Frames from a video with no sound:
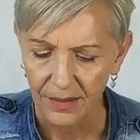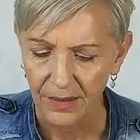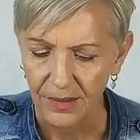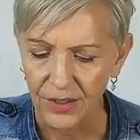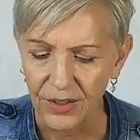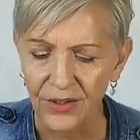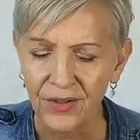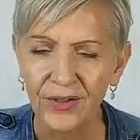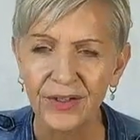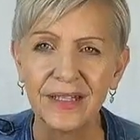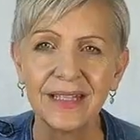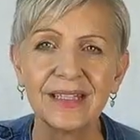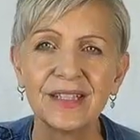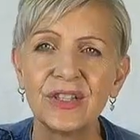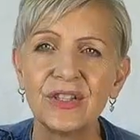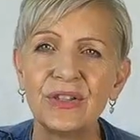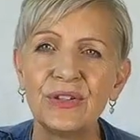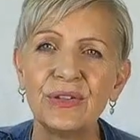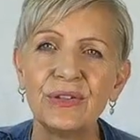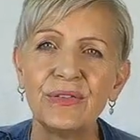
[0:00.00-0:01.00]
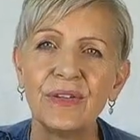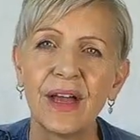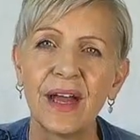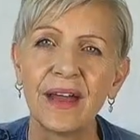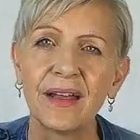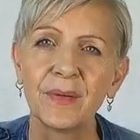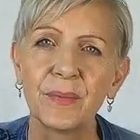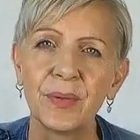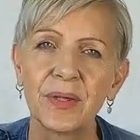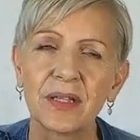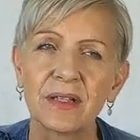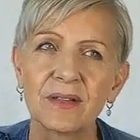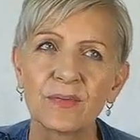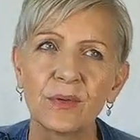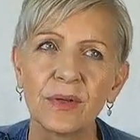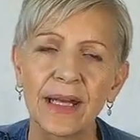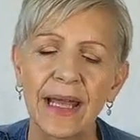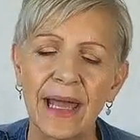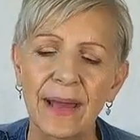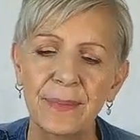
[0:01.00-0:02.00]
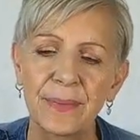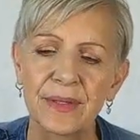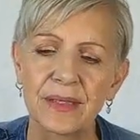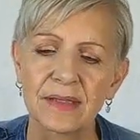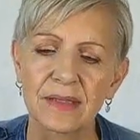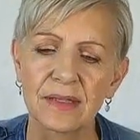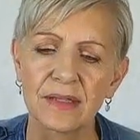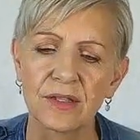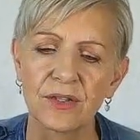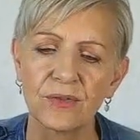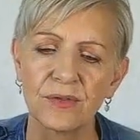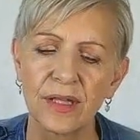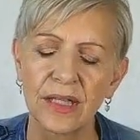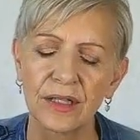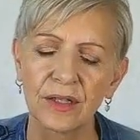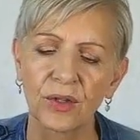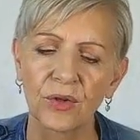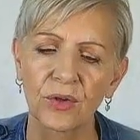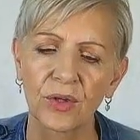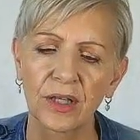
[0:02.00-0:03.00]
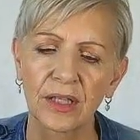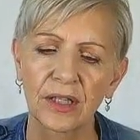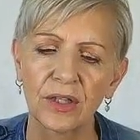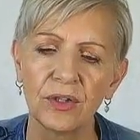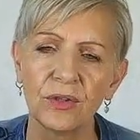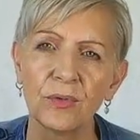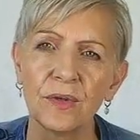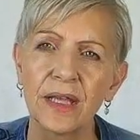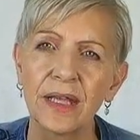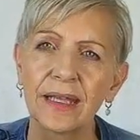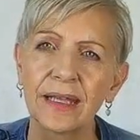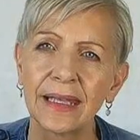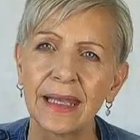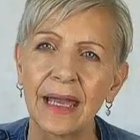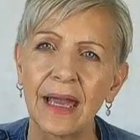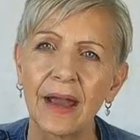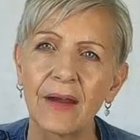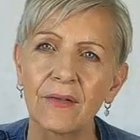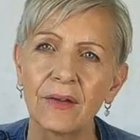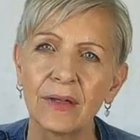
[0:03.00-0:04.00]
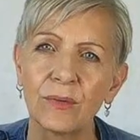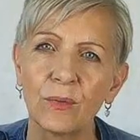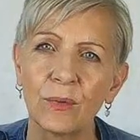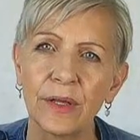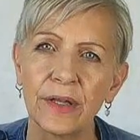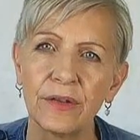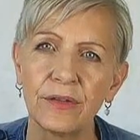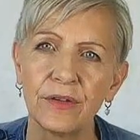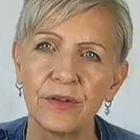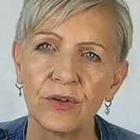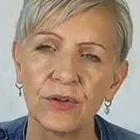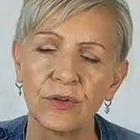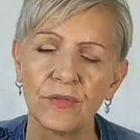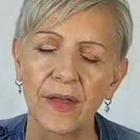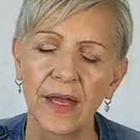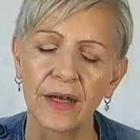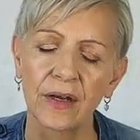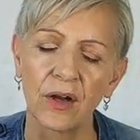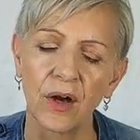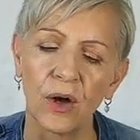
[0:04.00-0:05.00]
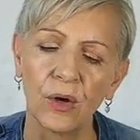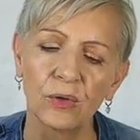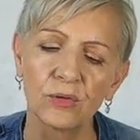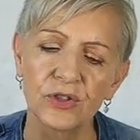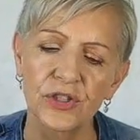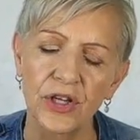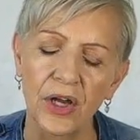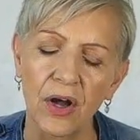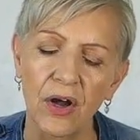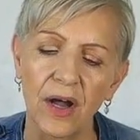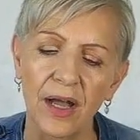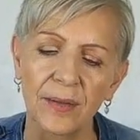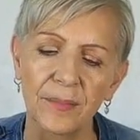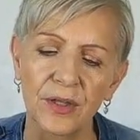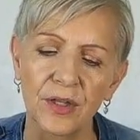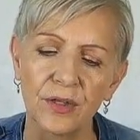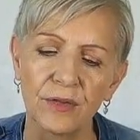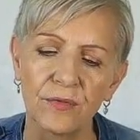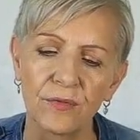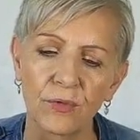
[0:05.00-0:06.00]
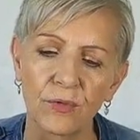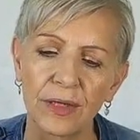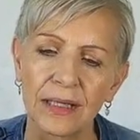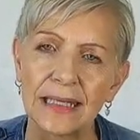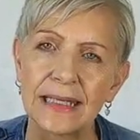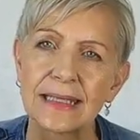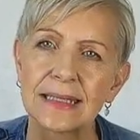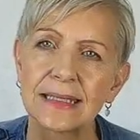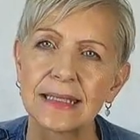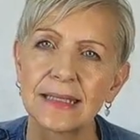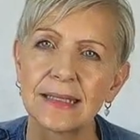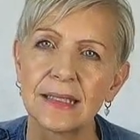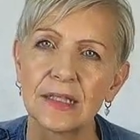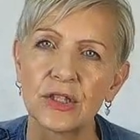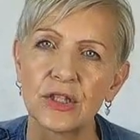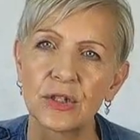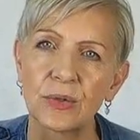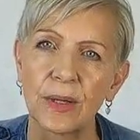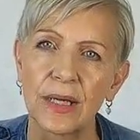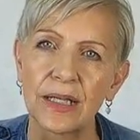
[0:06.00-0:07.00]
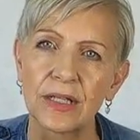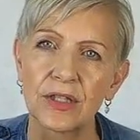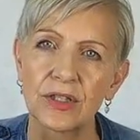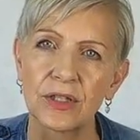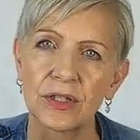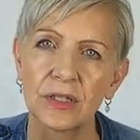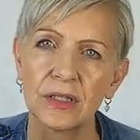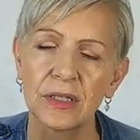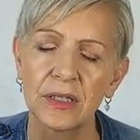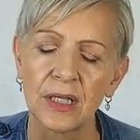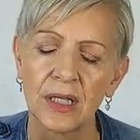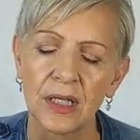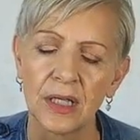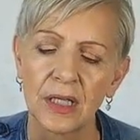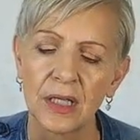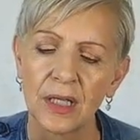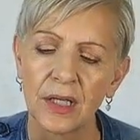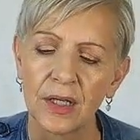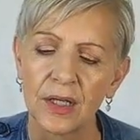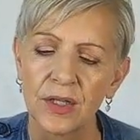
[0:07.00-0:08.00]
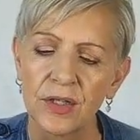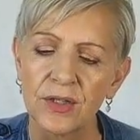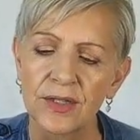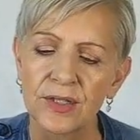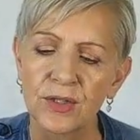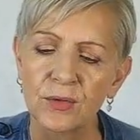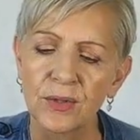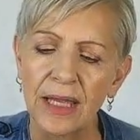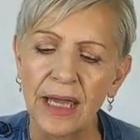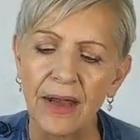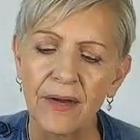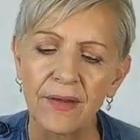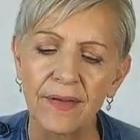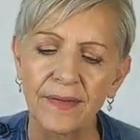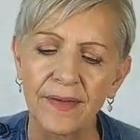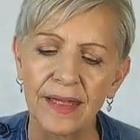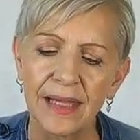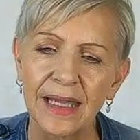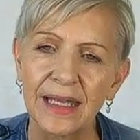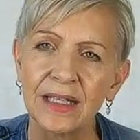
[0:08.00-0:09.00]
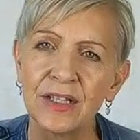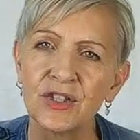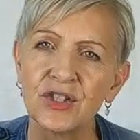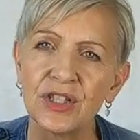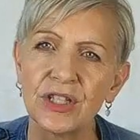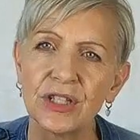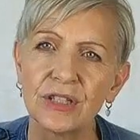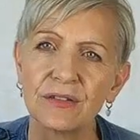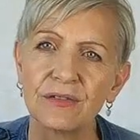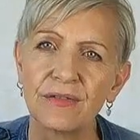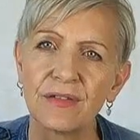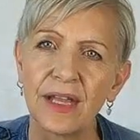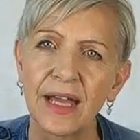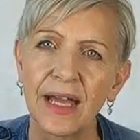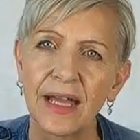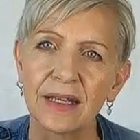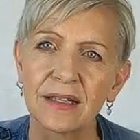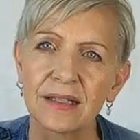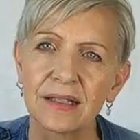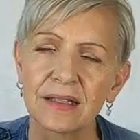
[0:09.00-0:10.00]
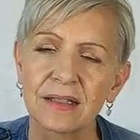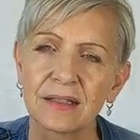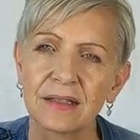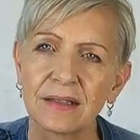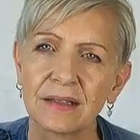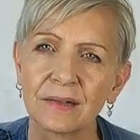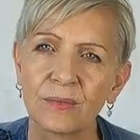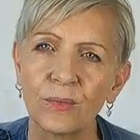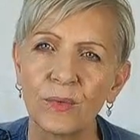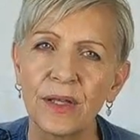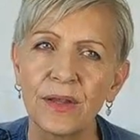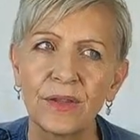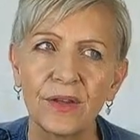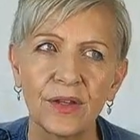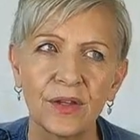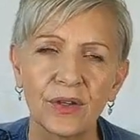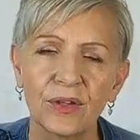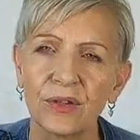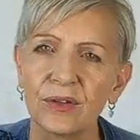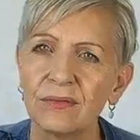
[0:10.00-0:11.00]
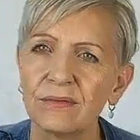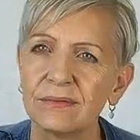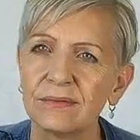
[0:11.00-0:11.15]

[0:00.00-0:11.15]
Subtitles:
You don't need to do that because what happens is you then carry with you that whole time you've released a situation, you're still carrying the energy of that with you.